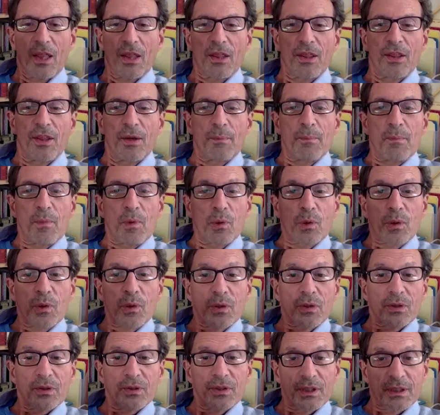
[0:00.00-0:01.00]
The
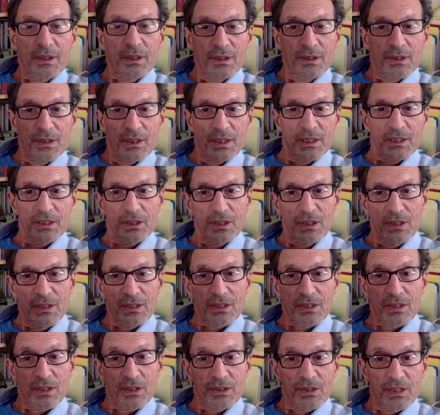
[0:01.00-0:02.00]
more the
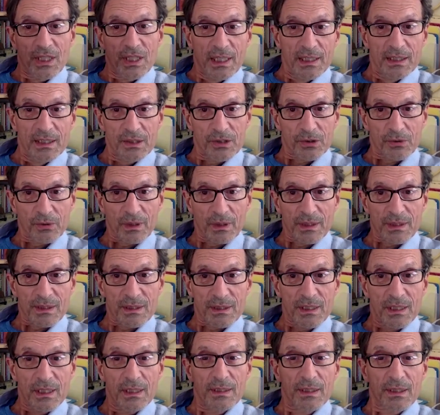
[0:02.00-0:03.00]
conditions are dangerous
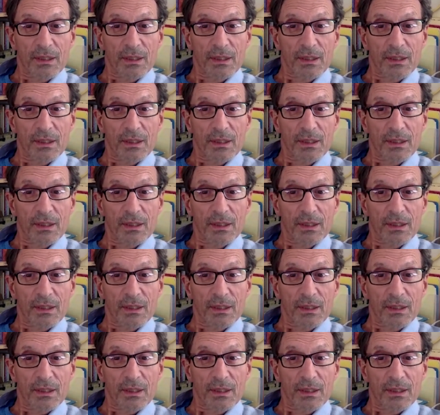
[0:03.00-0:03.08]
in the